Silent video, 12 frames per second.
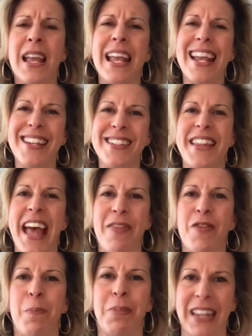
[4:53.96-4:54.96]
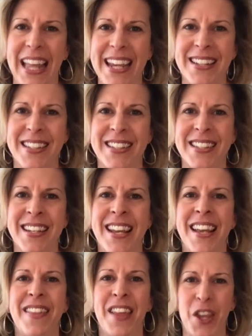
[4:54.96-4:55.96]
Is that the place
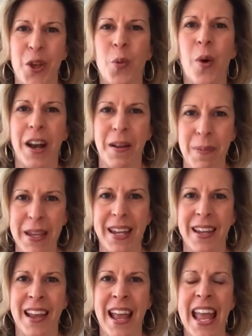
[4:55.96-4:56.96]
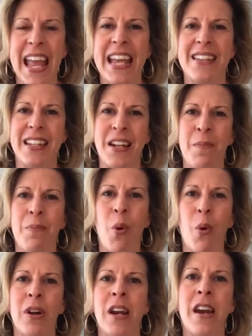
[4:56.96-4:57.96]
that you want to be? Is it
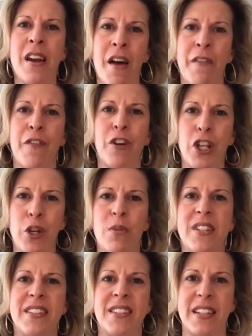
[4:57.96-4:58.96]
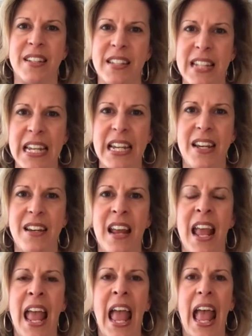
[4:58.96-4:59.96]
important enough for you to succeed
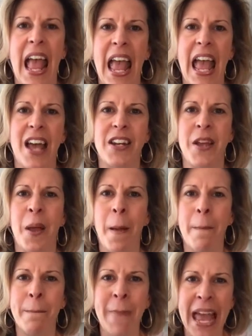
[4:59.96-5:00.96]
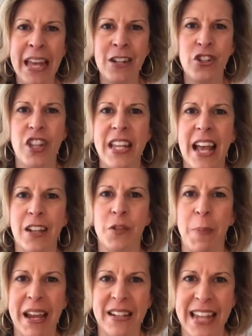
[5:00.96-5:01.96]
and manage the
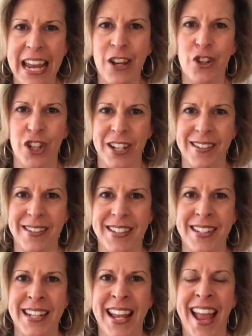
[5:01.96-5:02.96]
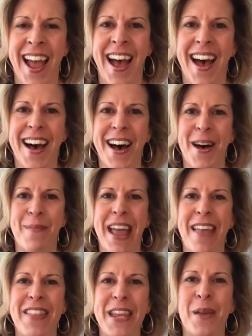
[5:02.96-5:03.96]
expectations and the